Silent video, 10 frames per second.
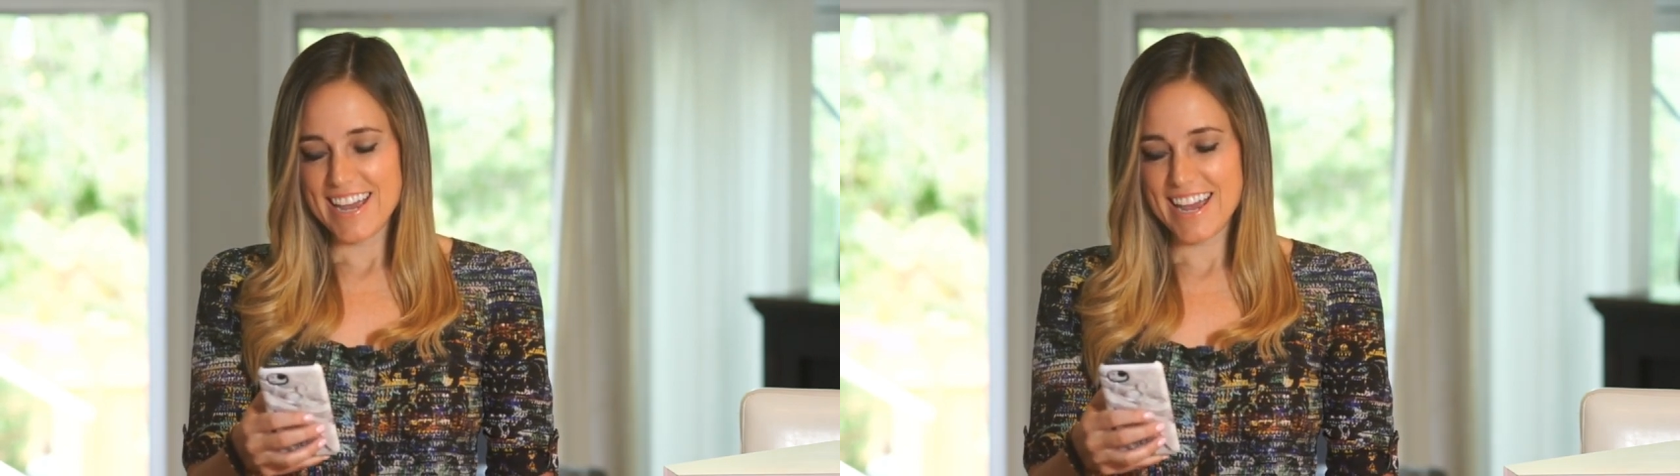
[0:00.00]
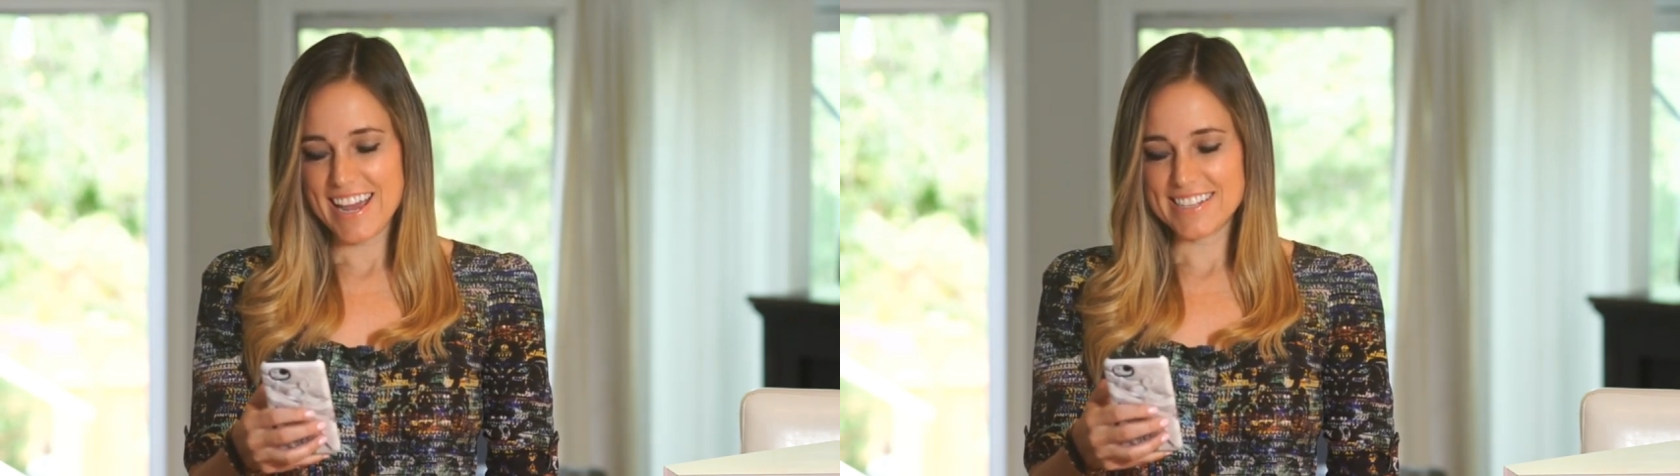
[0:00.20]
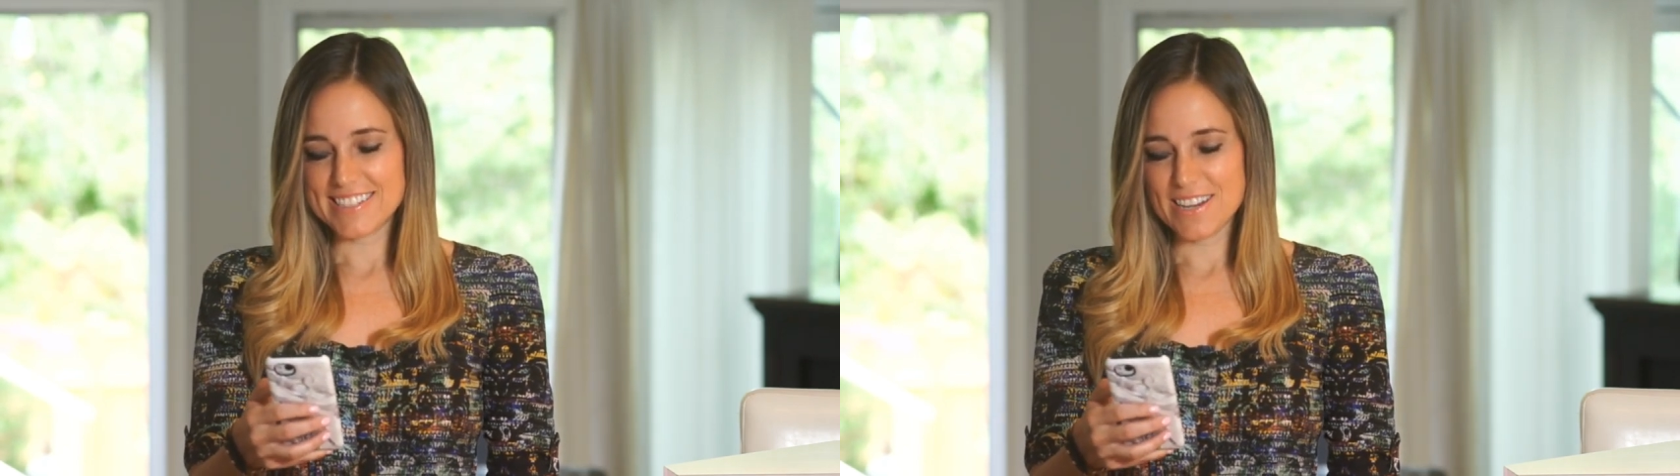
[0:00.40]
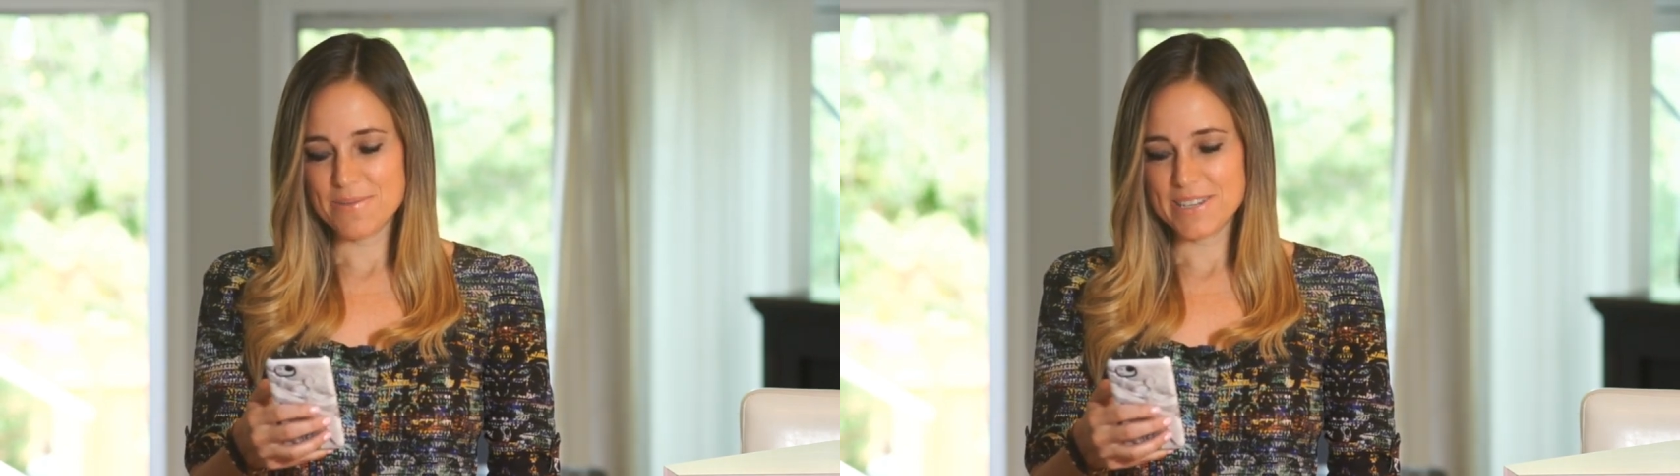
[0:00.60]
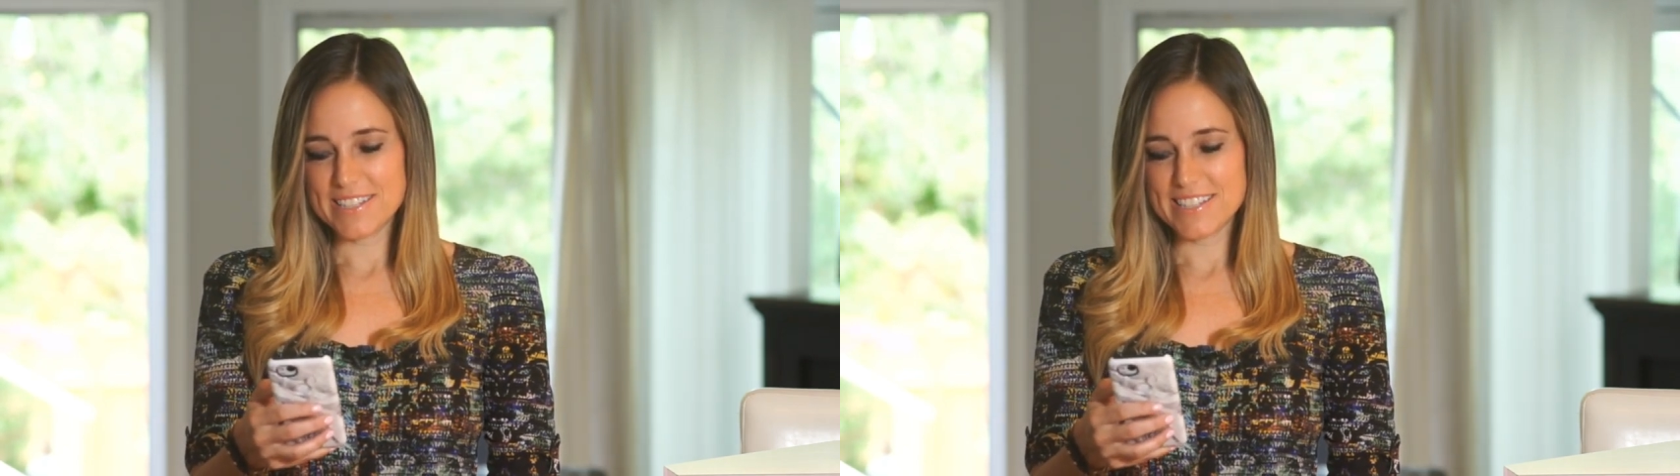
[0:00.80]
And
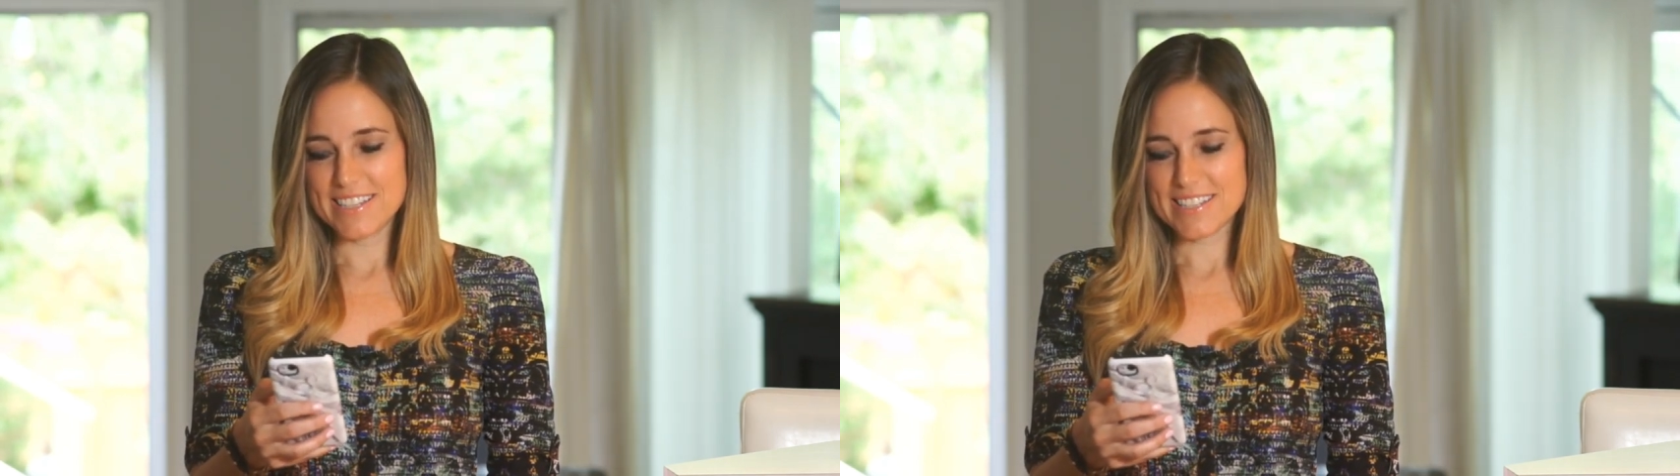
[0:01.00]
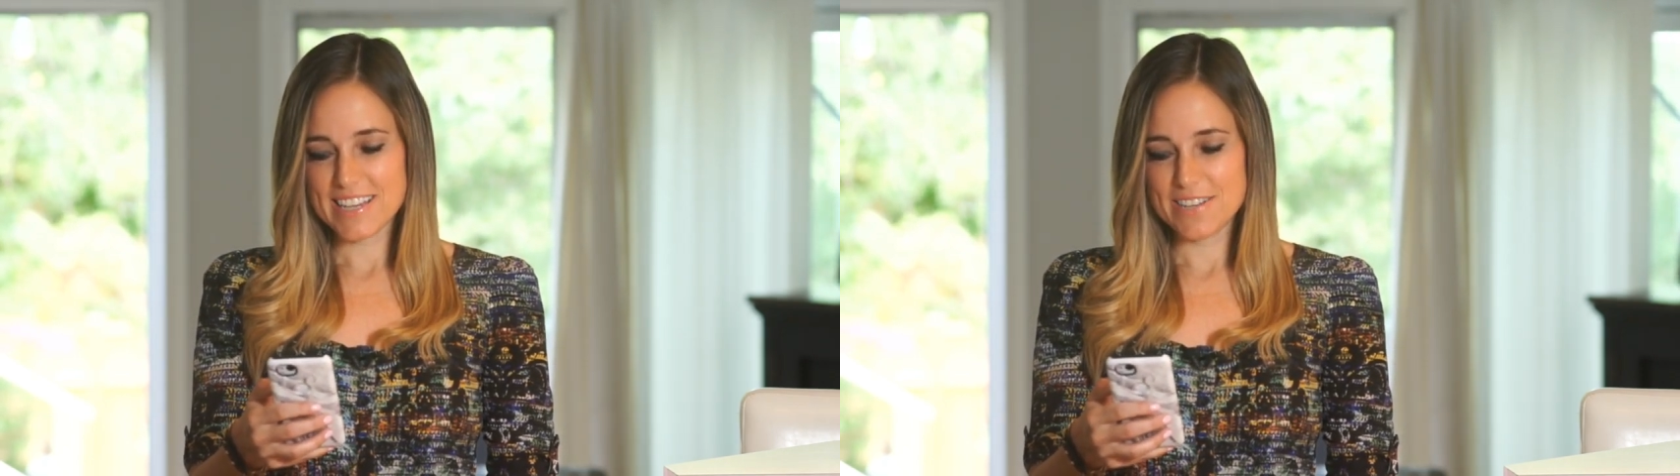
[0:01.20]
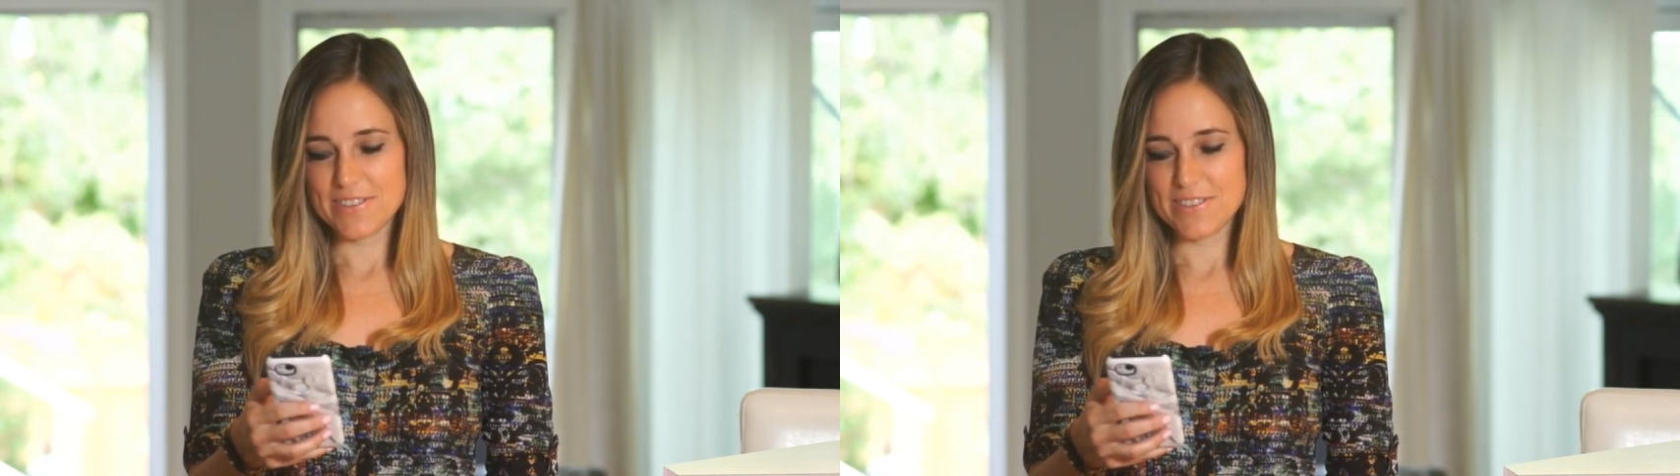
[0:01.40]
we can see it's kind